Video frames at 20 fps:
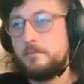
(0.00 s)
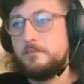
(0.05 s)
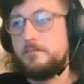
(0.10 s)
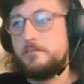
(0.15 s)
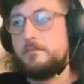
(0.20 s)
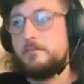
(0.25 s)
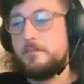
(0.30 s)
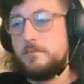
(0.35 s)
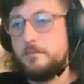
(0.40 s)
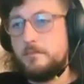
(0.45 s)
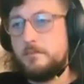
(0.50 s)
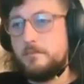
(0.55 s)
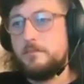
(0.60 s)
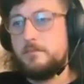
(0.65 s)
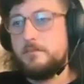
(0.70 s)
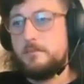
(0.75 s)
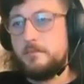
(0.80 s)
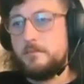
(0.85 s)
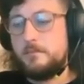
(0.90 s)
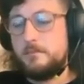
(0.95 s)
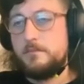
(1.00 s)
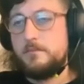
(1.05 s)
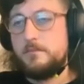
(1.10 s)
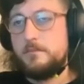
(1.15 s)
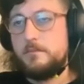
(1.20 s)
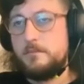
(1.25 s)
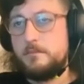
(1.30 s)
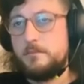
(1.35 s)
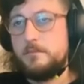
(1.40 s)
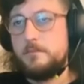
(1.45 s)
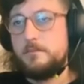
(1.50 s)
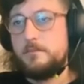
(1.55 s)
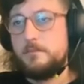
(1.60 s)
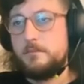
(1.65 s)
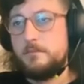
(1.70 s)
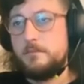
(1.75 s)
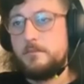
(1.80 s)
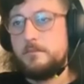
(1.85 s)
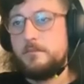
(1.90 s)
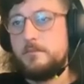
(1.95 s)

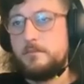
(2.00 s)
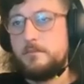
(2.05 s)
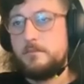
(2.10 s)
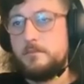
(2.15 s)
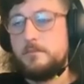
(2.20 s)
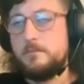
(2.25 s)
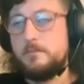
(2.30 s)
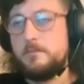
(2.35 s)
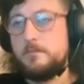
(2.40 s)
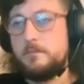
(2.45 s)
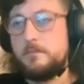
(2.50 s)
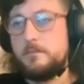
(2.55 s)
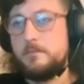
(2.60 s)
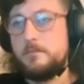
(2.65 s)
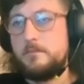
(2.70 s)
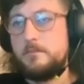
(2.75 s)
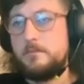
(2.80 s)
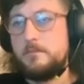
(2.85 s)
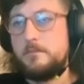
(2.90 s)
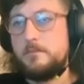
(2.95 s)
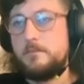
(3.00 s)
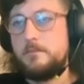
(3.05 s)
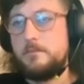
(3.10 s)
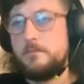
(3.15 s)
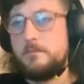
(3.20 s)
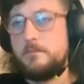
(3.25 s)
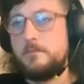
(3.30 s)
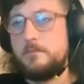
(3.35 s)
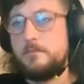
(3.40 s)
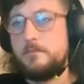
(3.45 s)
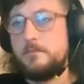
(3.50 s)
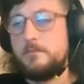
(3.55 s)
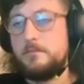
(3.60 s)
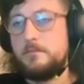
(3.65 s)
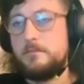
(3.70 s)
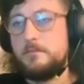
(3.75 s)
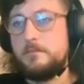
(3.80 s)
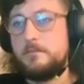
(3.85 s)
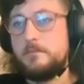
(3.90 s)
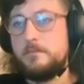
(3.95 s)

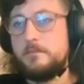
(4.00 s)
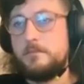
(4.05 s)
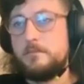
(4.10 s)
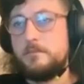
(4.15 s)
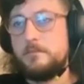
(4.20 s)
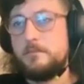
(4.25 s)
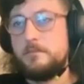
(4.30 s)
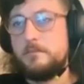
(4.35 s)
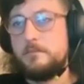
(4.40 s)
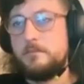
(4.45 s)
No words are spoken by the person on screen.